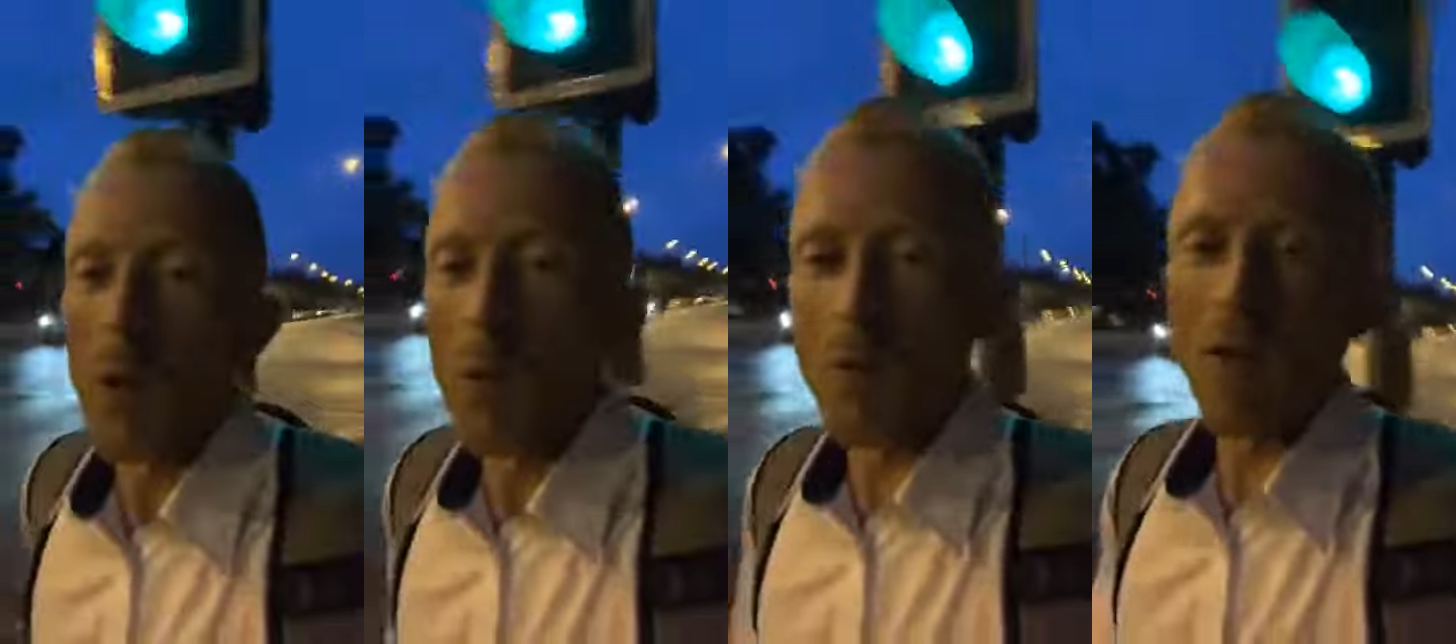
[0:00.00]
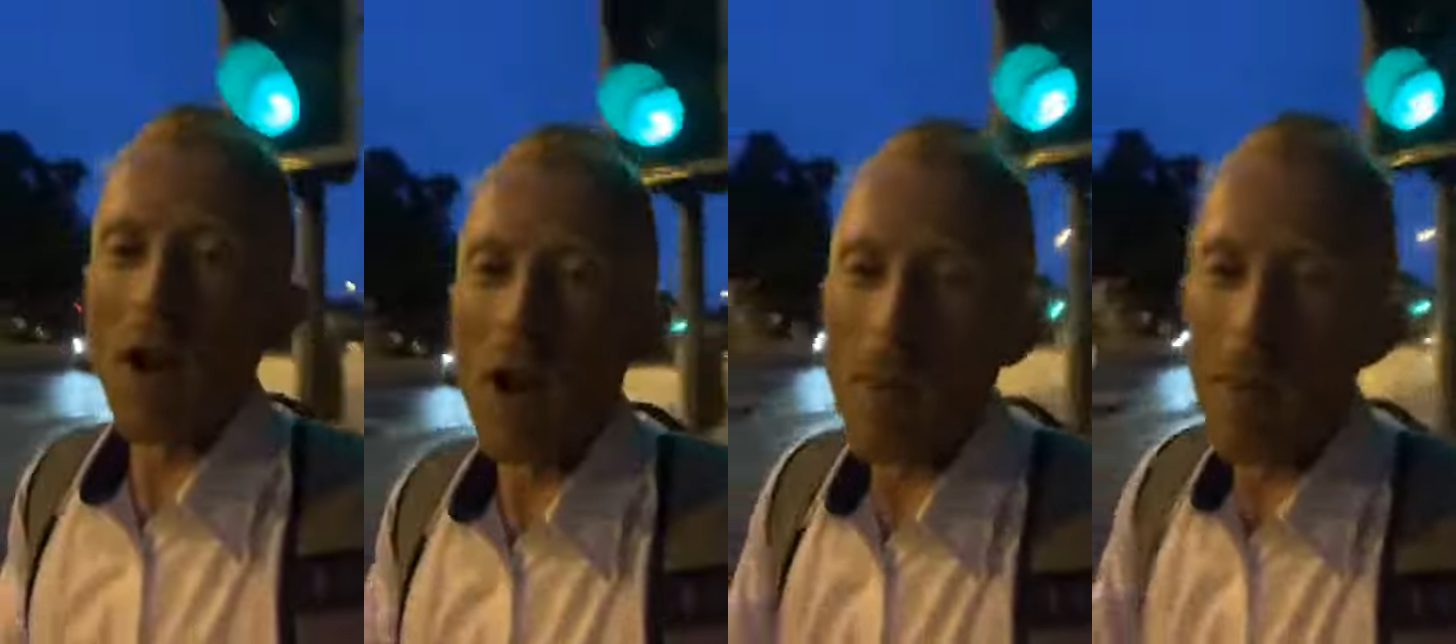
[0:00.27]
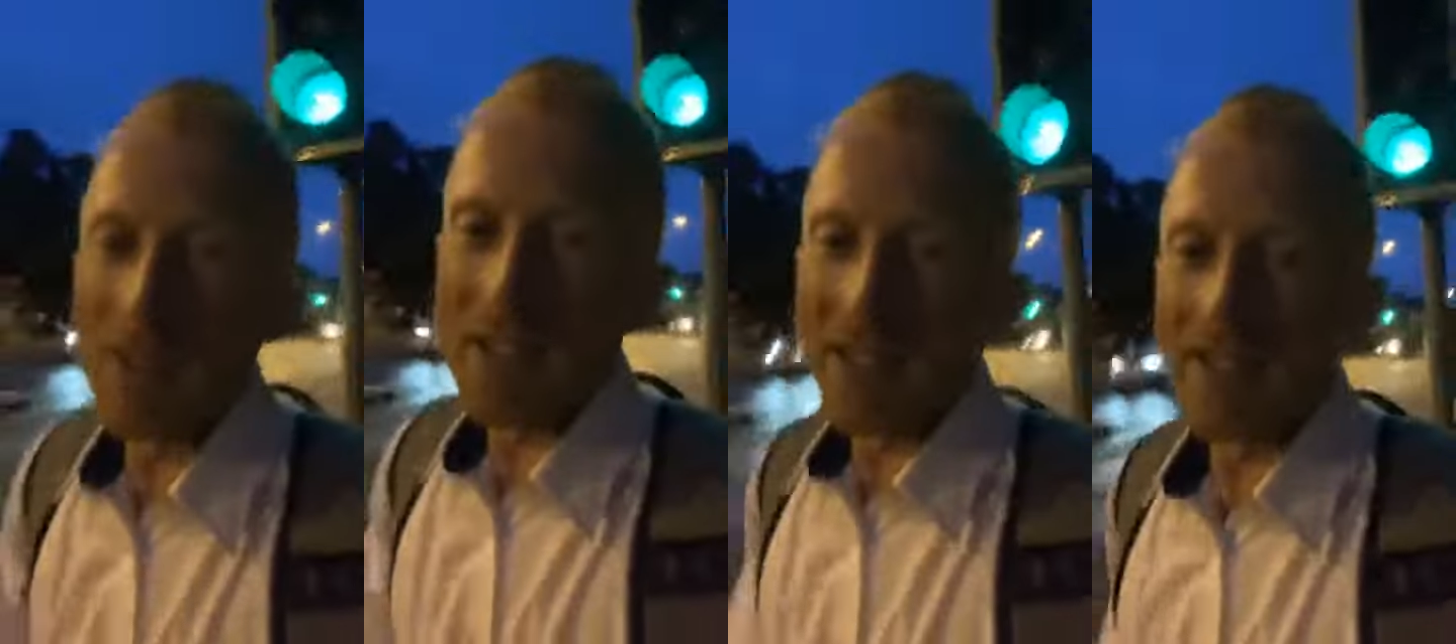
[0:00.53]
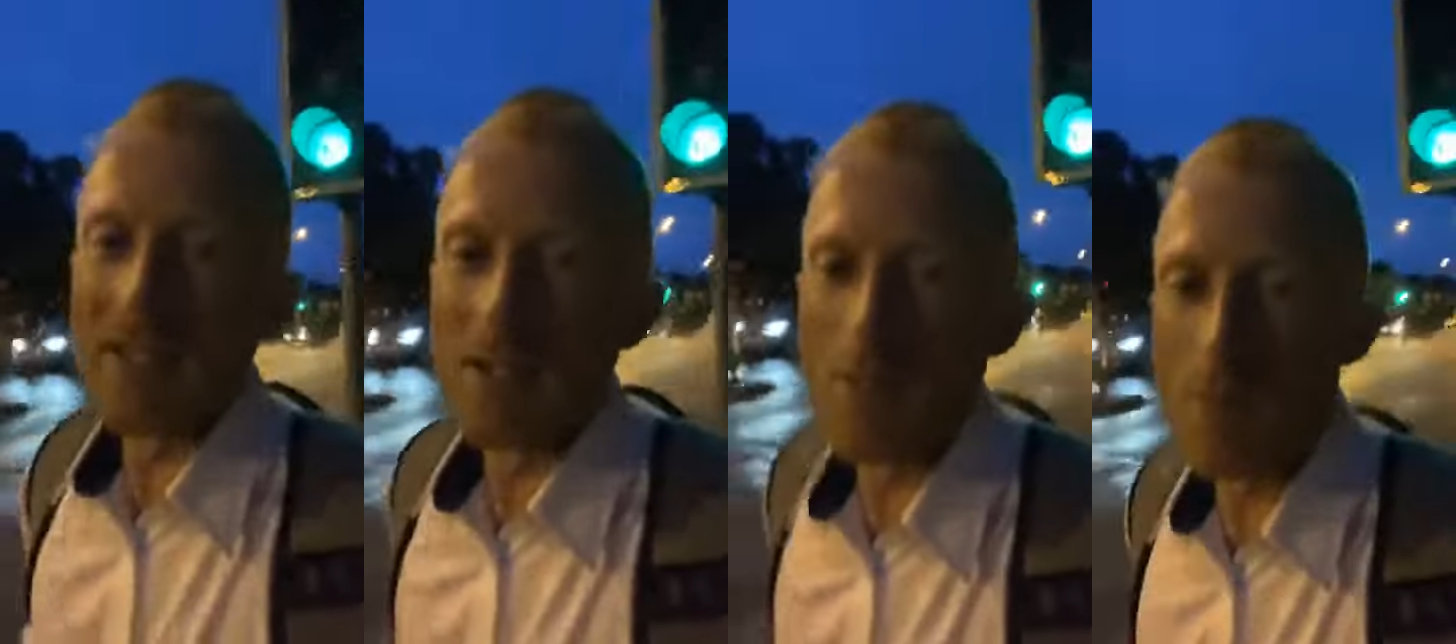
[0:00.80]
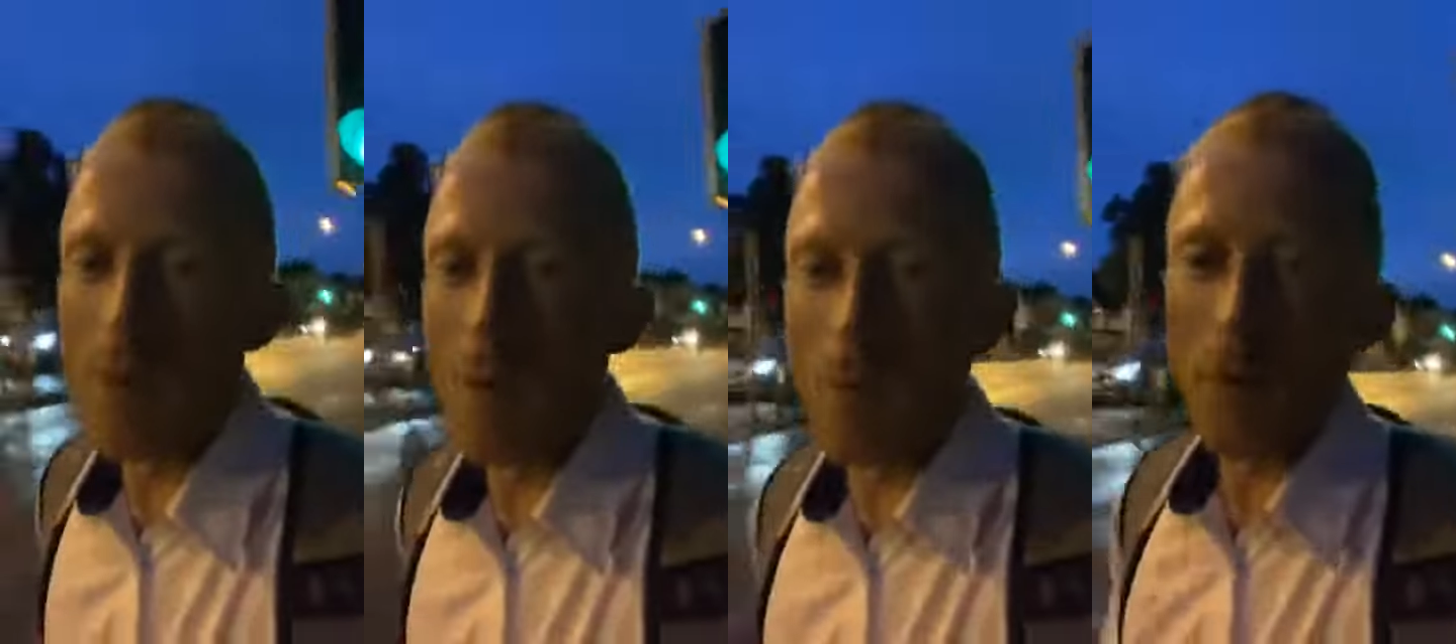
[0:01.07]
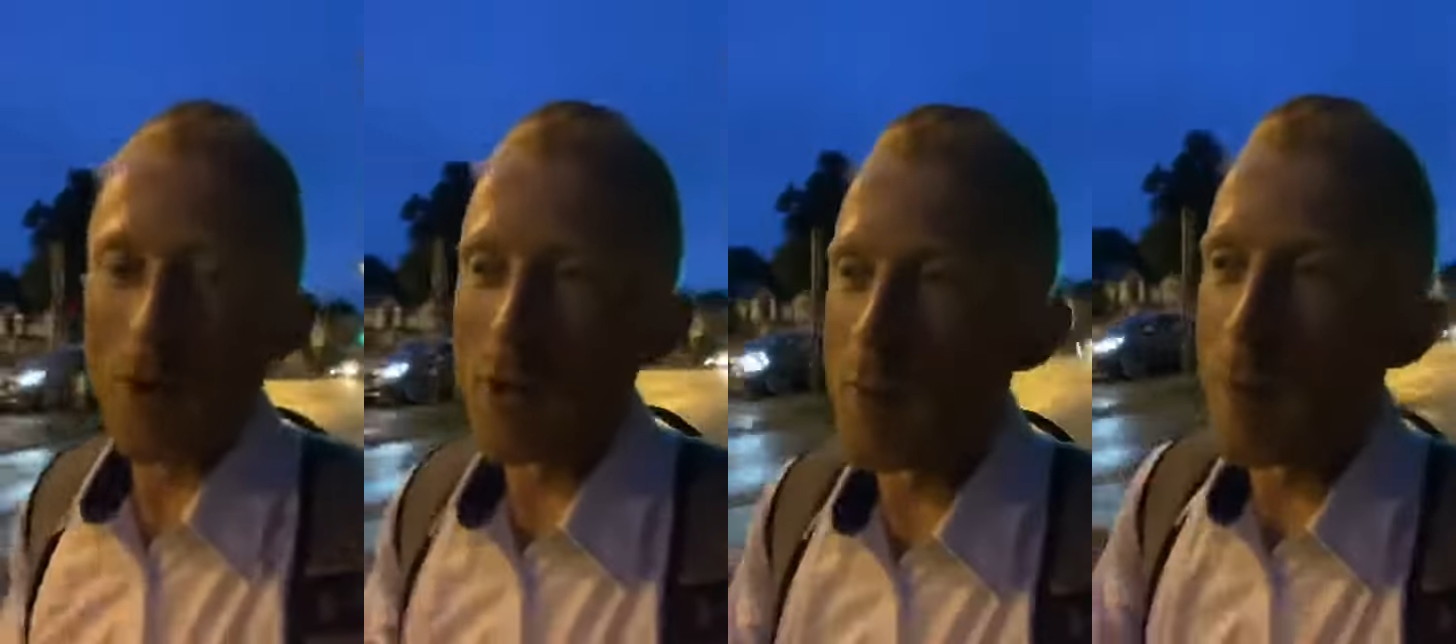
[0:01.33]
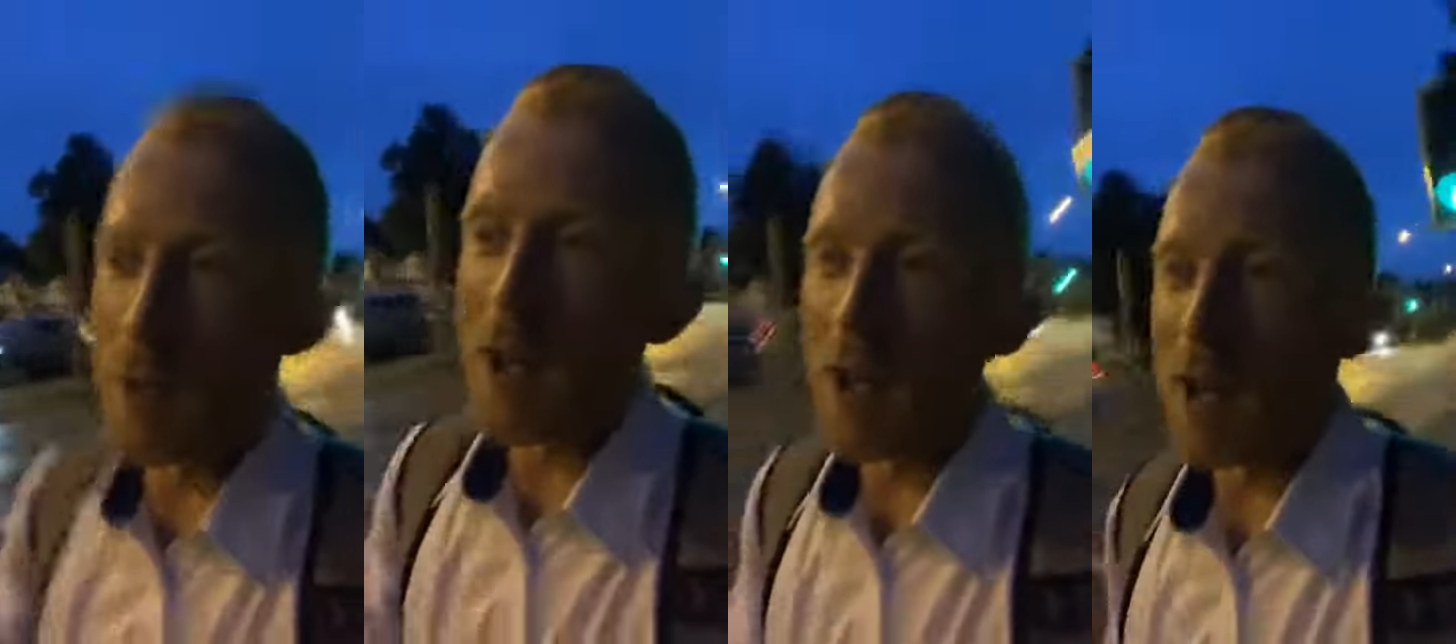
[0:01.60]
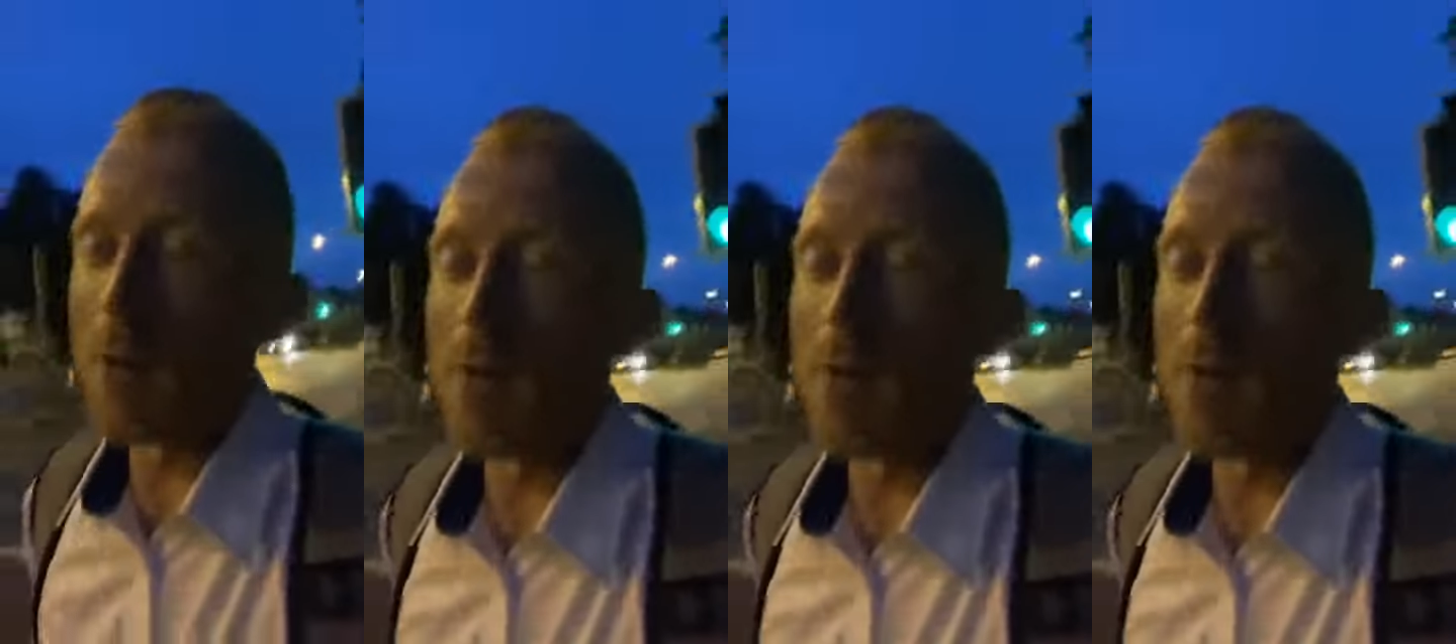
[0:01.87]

we run our businesses on Property Entrepreneur,